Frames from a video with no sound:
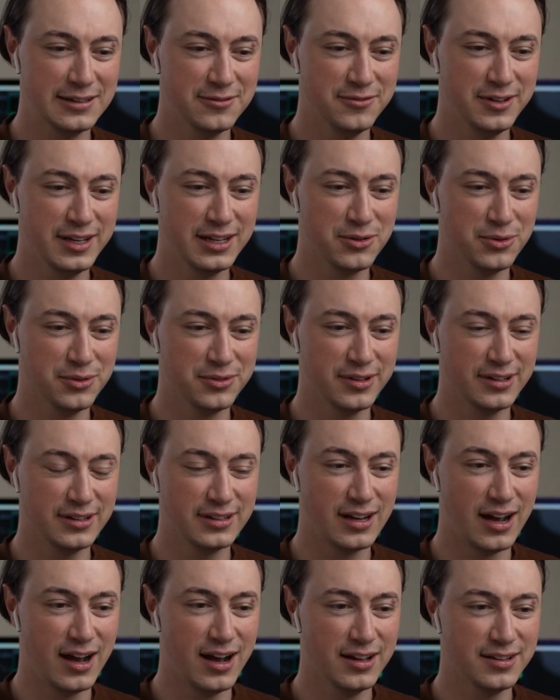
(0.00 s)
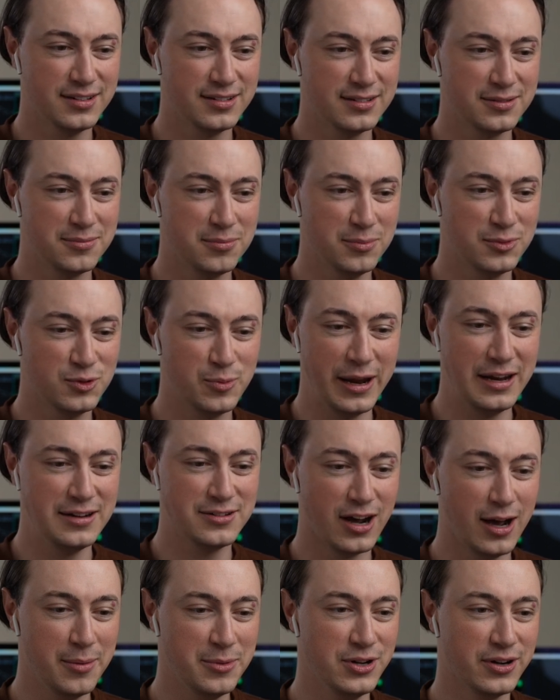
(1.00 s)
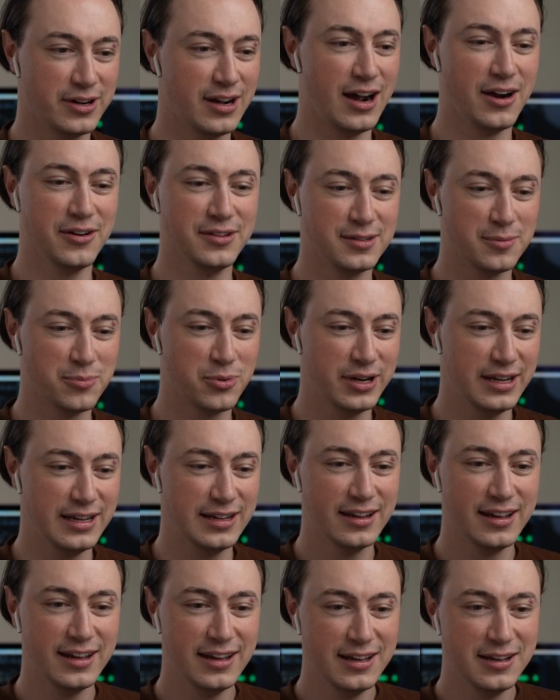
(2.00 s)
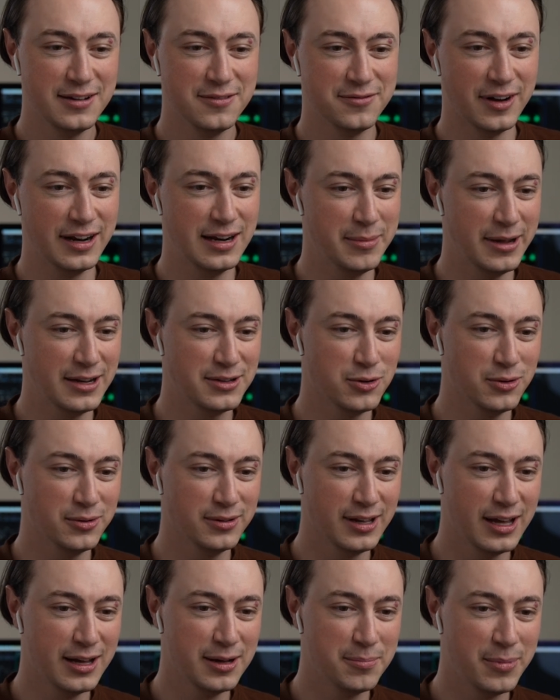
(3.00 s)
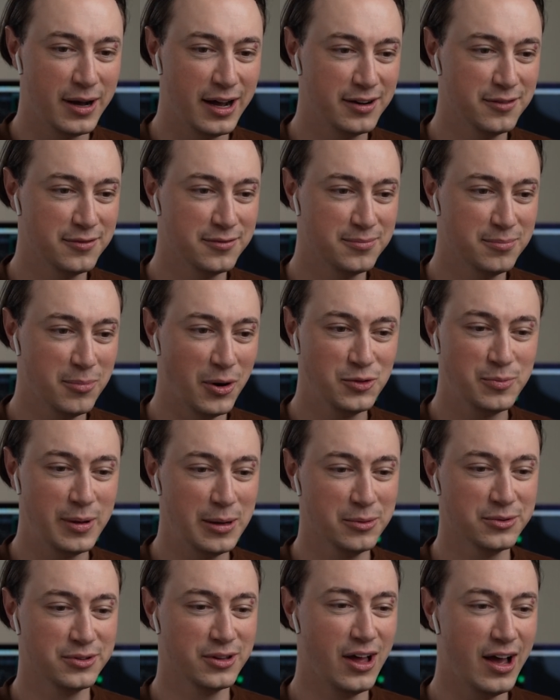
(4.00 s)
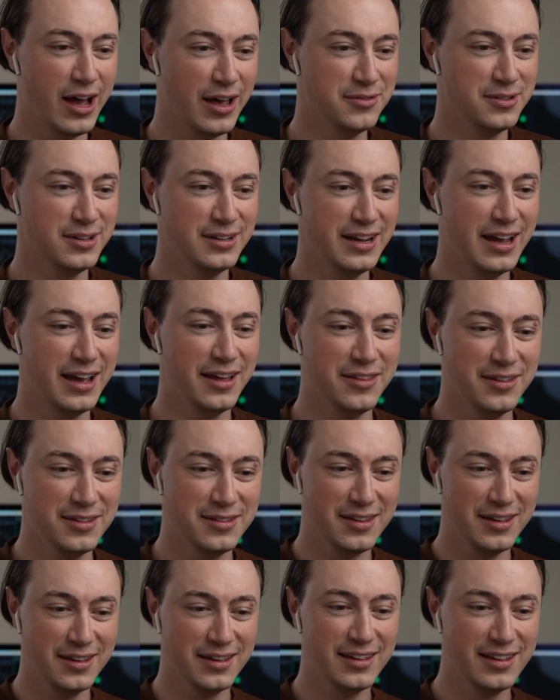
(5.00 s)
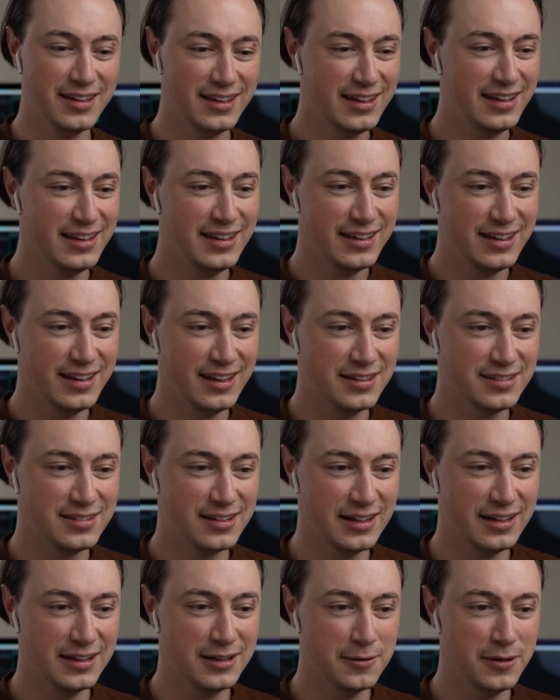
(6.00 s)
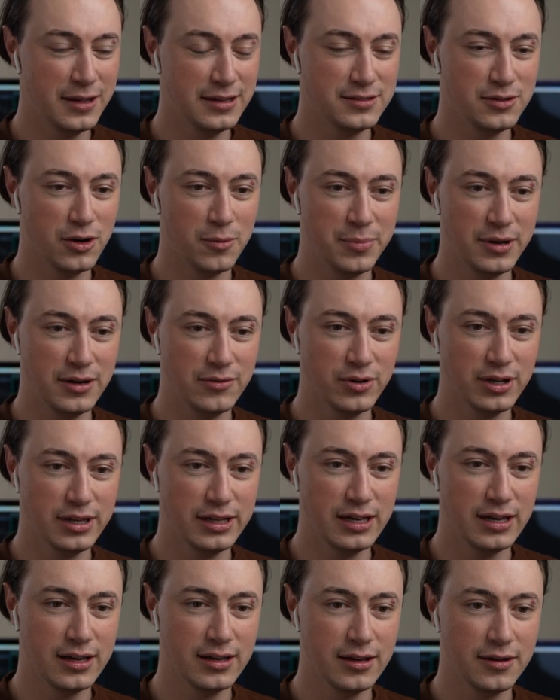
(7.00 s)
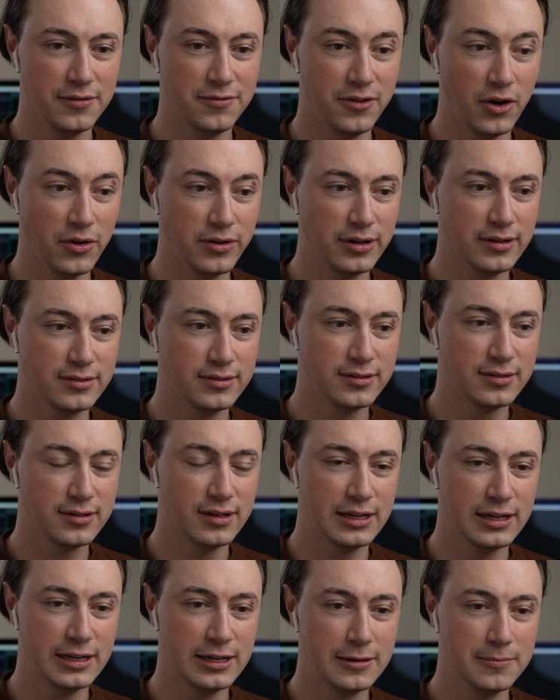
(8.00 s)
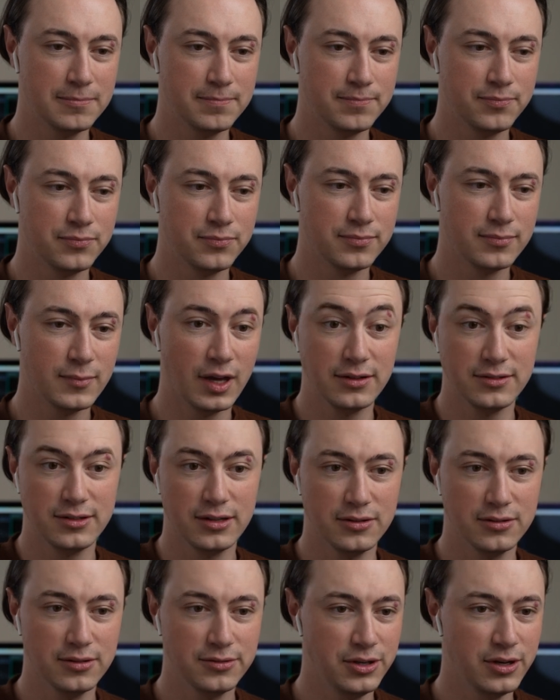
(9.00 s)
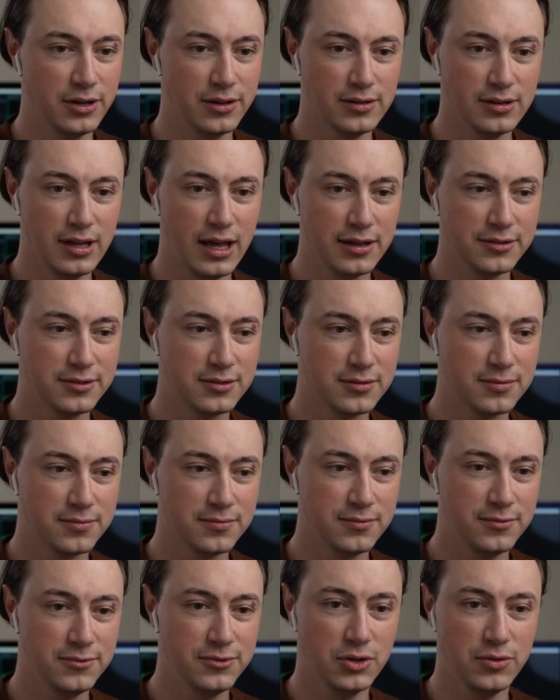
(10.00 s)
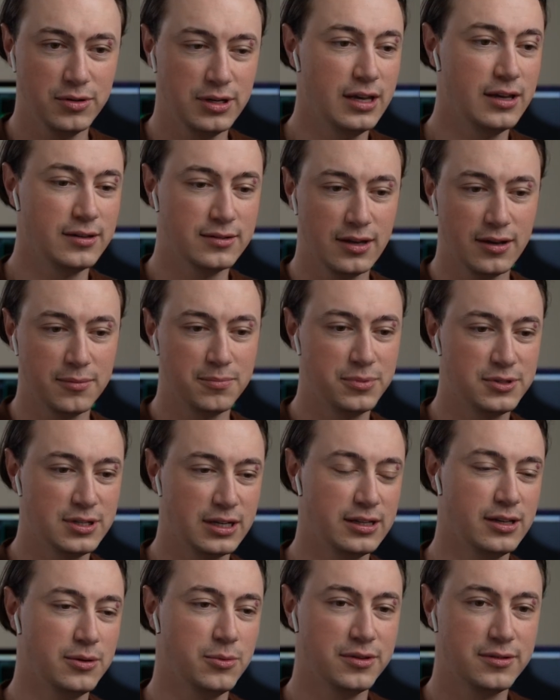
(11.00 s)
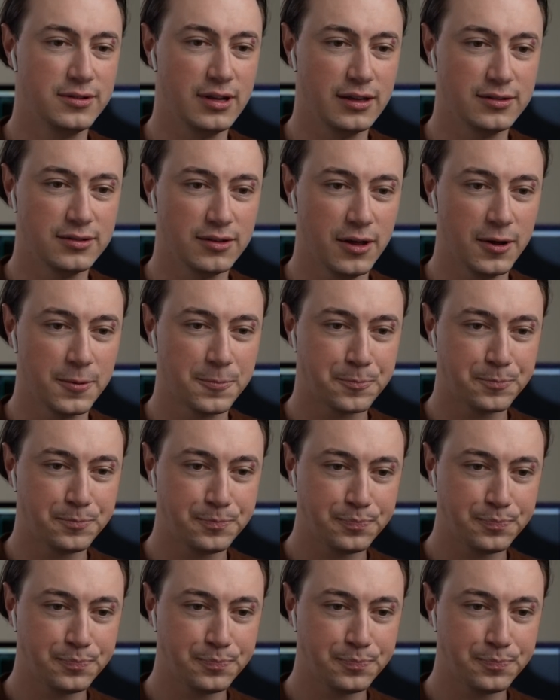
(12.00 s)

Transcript: vehicles and cars, spending time in your car is a pretty fundamental part of most people's lives. And yeah, it's not been really a focus until the last few years, particularly with Tesla.